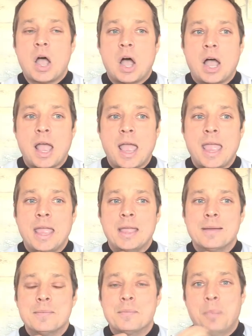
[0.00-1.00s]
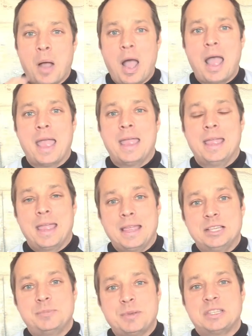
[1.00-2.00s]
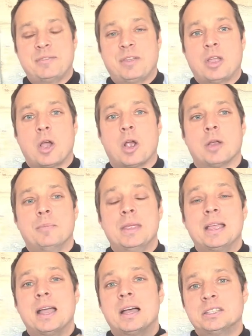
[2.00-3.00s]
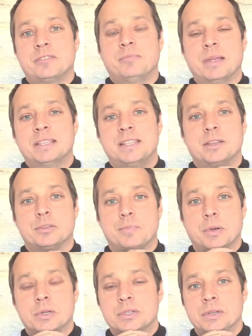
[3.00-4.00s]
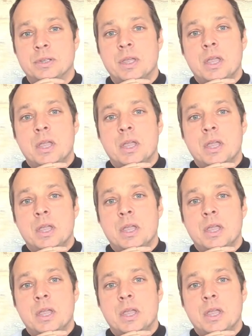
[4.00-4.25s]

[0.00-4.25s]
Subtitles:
I buy a specific car because of my salesperson,